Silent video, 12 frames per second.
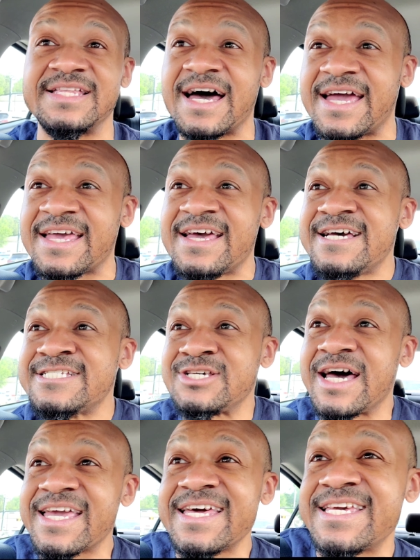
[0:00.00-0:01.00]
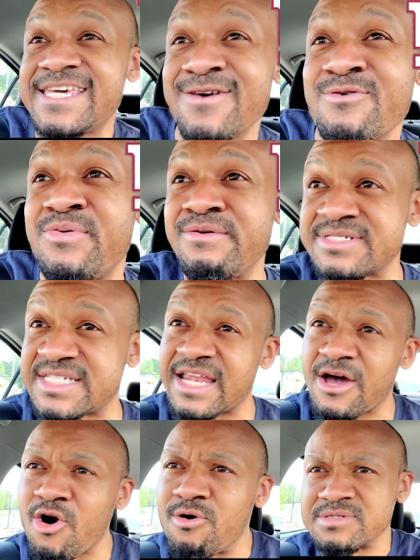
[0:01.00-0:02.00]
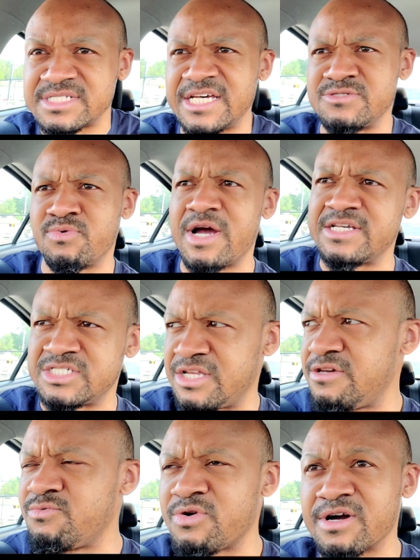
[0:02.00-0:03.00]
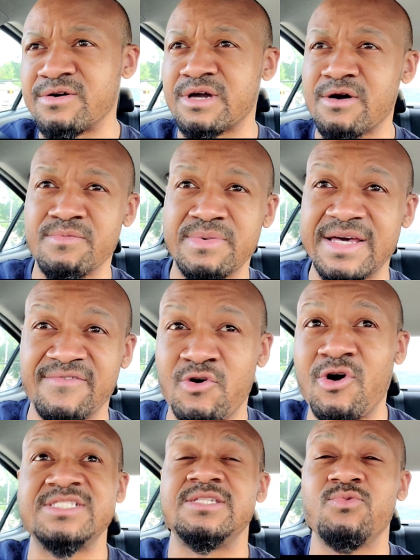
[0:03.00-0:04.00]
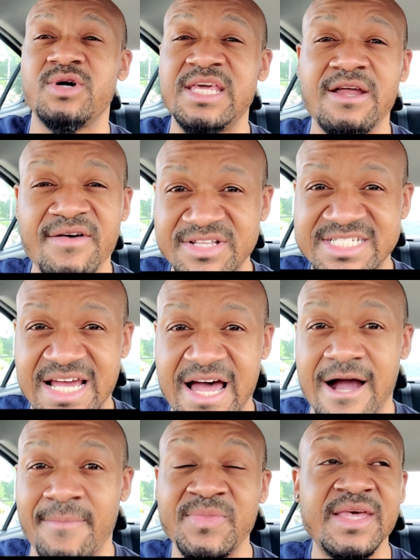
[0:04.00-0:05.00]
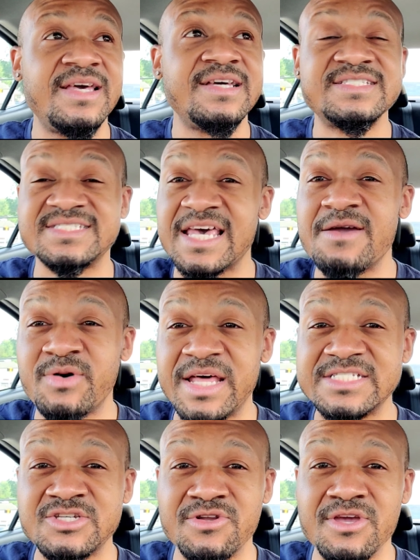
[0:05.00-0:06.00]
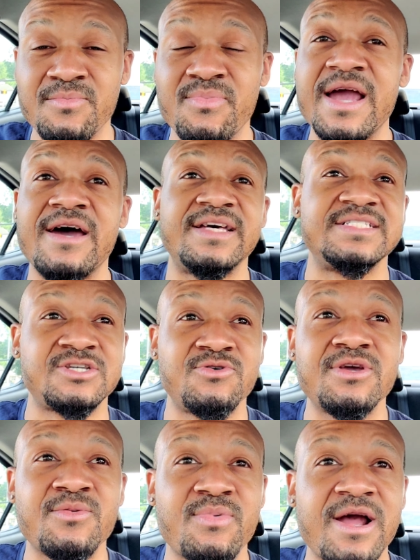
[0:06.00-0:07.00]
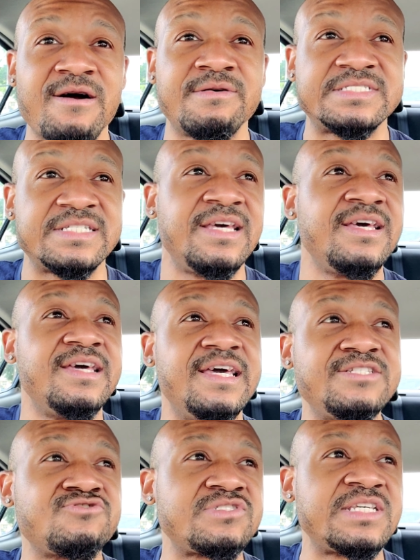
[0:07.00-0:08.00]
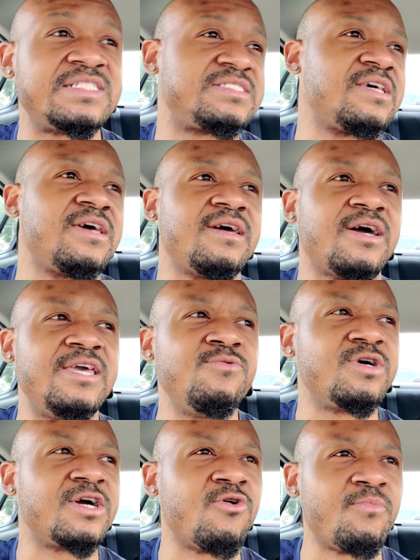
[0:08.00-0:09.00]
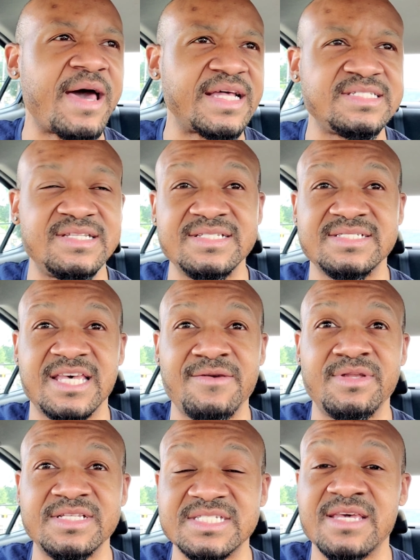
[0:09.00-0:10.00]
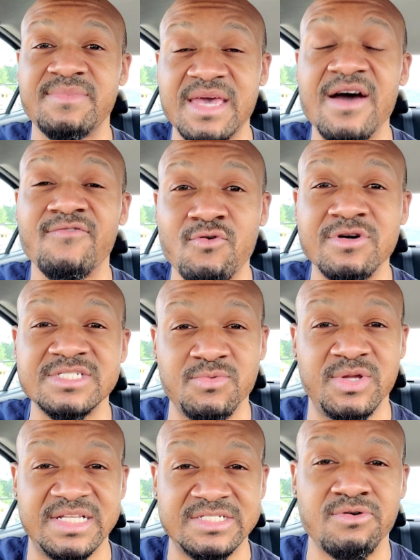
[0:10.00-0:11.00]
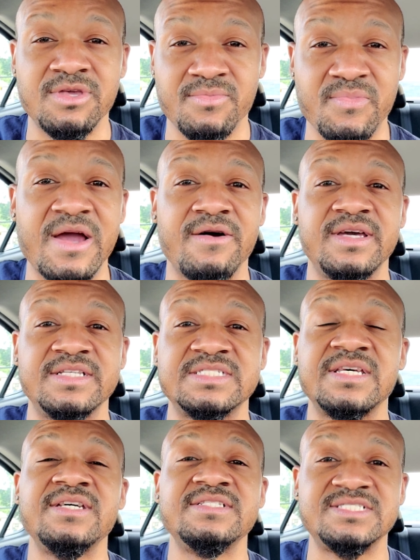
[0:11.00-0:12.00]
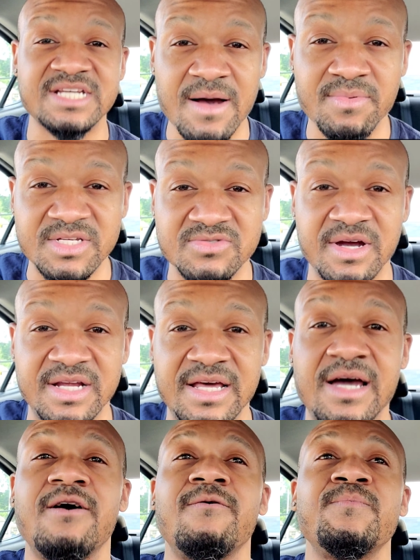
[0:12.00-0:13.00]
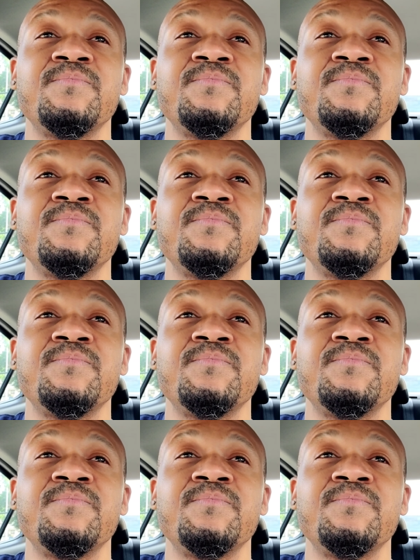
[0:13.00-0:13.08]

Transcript: Like, so I get a kick when people say that, oh, there's Brian said he welcome coming back. Of course he would. He don't have a job. Same with Antonio Brown. Antonio Brown was interested in saying he would go back to this team. And this team, yeah, of course he would. Antonio Brown is jobless right now.